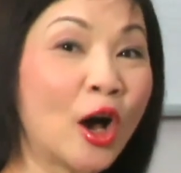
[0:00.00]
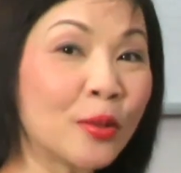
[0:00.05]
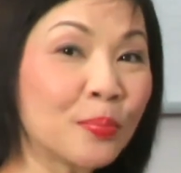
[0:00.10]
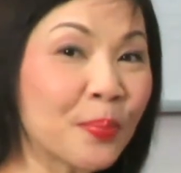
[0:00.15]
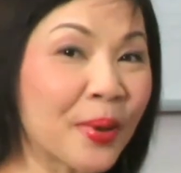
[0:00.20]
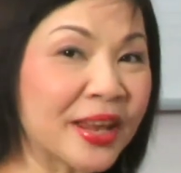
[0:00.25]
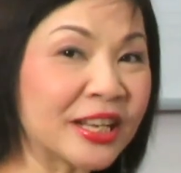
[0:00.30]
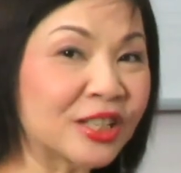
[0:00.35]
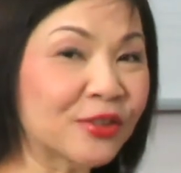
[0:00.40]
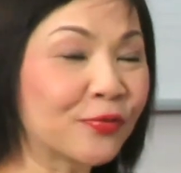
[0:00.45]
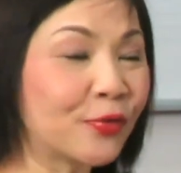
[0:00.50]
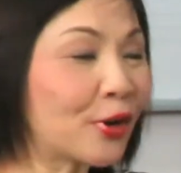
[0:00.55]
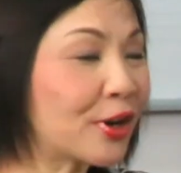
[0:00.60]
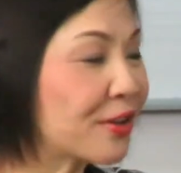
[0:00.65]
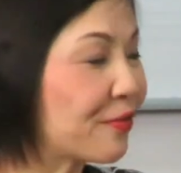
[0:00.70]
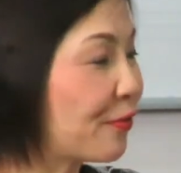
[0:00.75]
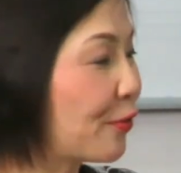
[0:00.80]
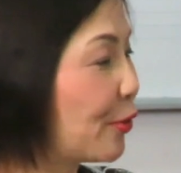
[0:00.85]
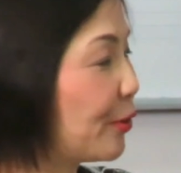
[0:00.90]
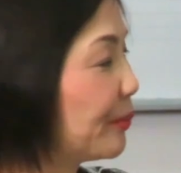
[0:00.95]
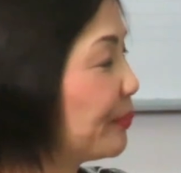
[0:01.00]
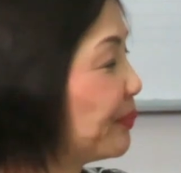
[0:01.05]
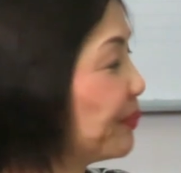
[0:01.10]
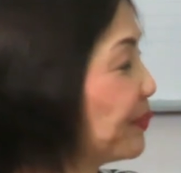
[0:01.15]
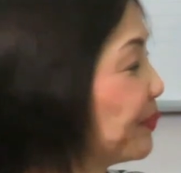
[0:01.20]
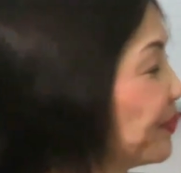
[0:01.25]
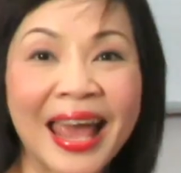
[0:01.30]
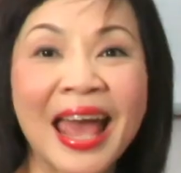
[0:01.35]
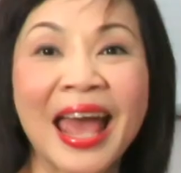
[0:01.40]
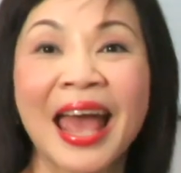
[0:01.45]
On page 44,
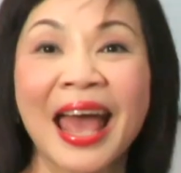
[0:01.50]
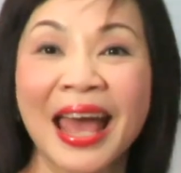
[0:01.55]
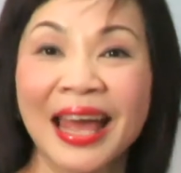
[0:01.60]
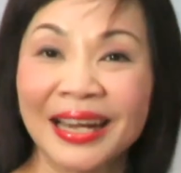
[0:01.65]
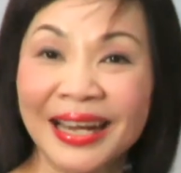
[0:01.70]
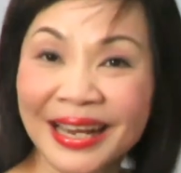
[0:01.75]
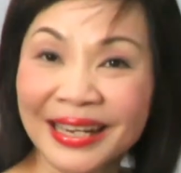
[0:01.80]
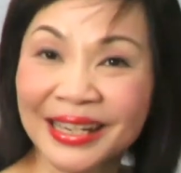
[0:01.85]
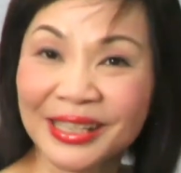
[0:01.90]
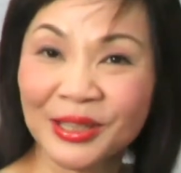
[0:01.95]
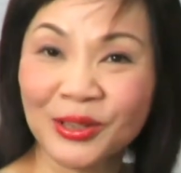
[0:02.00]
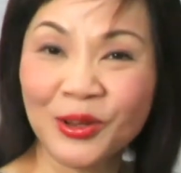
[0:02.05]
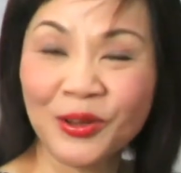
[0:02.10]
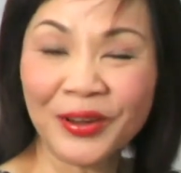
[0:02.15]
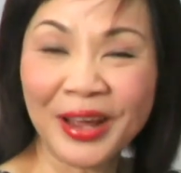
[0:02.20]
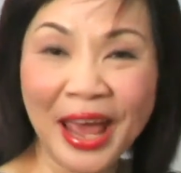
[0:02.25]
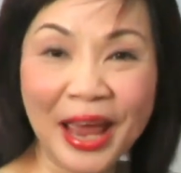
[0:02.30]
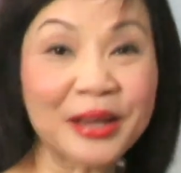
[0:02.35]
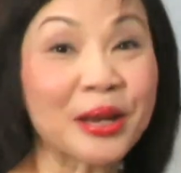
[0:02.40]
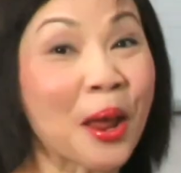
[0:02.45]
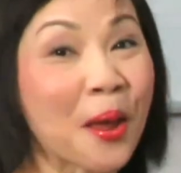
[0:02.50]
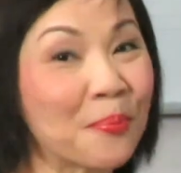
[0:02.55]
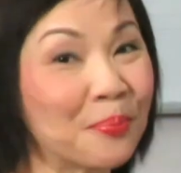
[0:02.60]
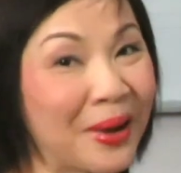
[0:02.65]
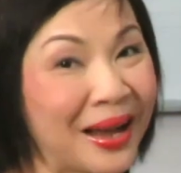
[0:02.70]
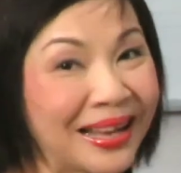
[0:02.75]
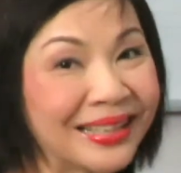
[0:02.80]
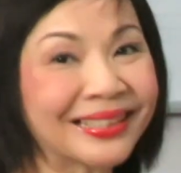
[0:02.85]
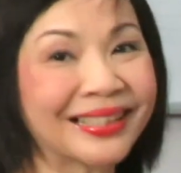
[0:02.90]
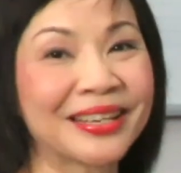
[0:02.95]
let us look at
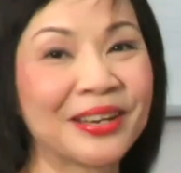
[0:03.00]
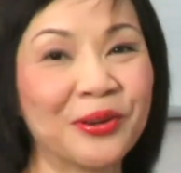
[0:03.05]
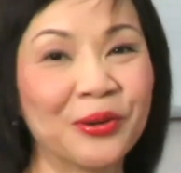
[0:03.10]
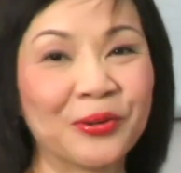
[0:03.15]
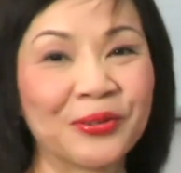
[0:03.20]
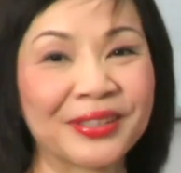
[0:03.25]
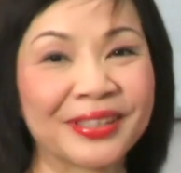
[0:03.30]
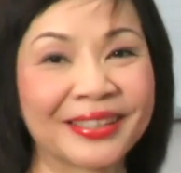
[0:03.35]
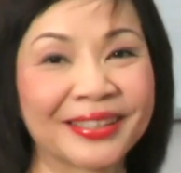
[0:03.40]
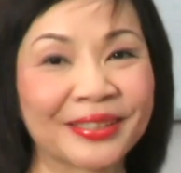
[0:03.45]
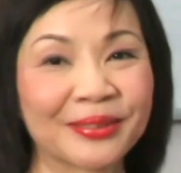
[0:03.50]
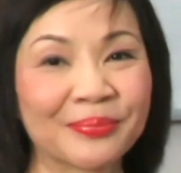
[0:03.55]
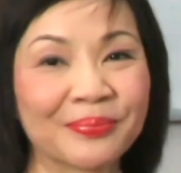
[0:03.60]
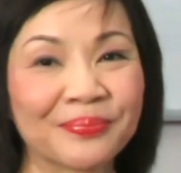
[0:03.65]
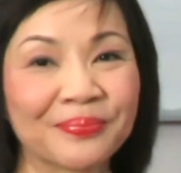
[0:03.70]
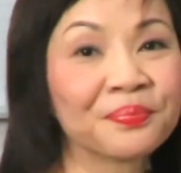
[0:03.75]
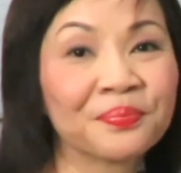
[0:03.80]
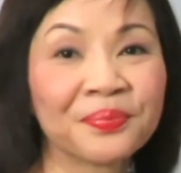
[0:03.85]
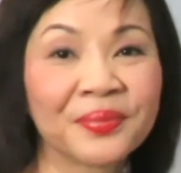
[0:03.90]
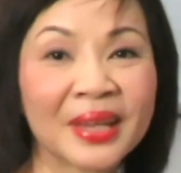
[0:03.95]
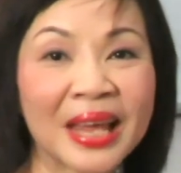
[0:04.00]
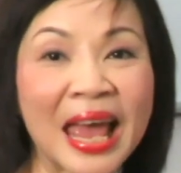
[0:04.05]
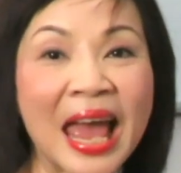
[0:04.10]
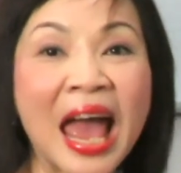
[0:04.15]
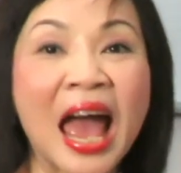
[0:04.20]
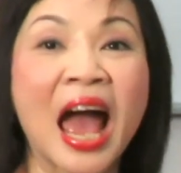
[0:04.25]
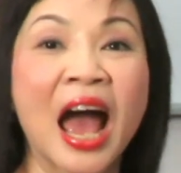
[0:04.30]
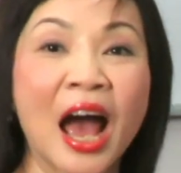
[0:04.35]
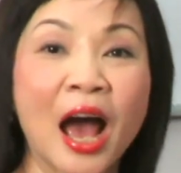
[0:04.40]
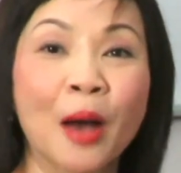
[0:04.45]
passing notes.
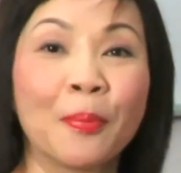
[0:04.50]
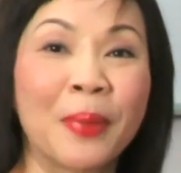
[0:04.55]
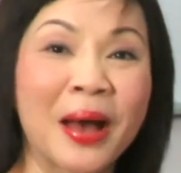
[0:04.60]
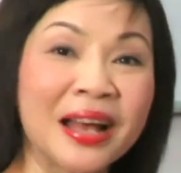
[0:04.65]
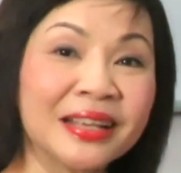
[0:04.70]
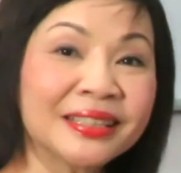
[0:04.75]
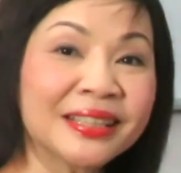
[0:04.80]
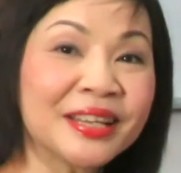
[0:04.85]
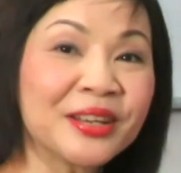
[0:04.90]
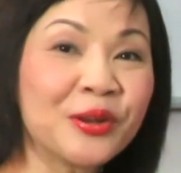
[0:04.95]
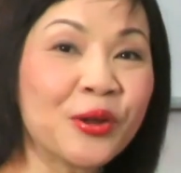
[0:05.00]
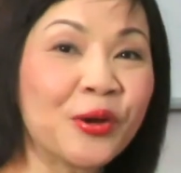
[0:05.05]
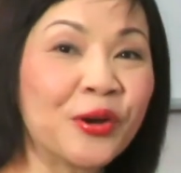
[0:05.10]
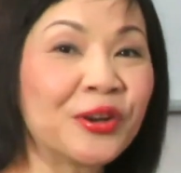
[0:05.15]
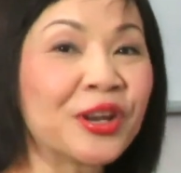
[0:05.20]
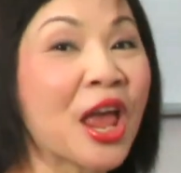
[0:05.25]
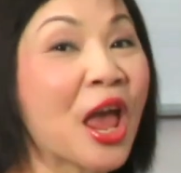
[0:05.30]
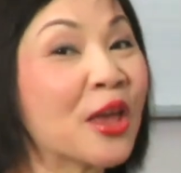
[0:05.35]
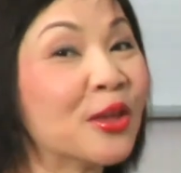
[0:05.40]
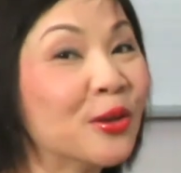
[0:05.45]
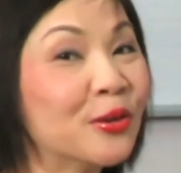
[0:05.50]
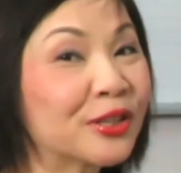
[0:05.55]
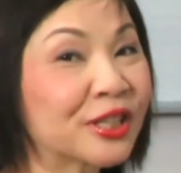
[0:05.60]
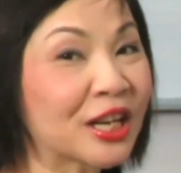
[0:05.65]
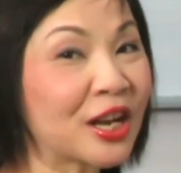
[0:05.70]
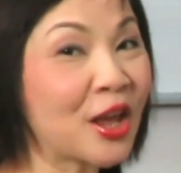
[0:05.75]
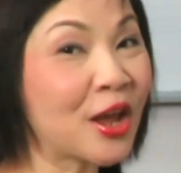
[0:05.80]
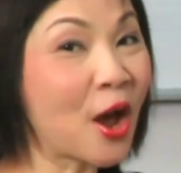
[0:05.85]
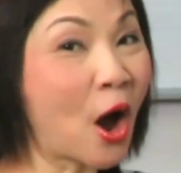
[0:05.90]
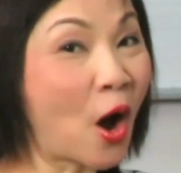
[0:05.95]
A passing note
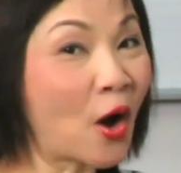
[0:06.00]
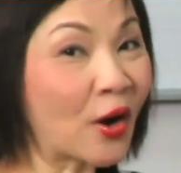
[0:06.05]
usually